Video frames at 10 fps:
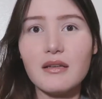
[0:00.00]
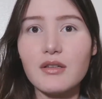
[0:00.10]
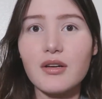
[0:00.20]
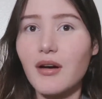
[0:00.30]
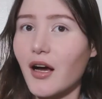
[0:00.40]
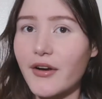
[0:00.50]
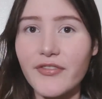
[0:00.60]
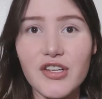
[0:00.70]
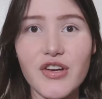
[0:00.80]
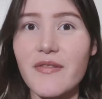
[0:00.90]
You know, all
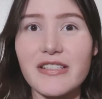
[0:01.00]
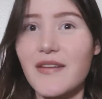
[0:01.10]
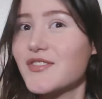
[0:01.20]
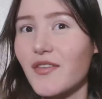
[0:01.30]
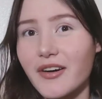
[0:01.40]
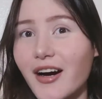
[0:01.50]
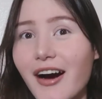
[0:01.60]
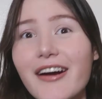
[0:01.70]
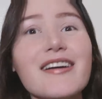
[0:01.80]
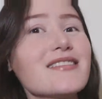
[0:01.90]
of our drivers have silver
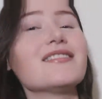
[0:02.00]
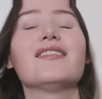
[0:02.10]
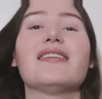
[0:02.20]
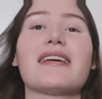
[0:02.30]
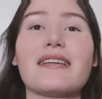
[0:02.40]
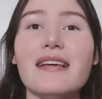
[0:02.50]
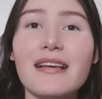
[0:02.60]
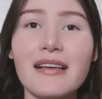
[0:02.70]
cars, you know, like.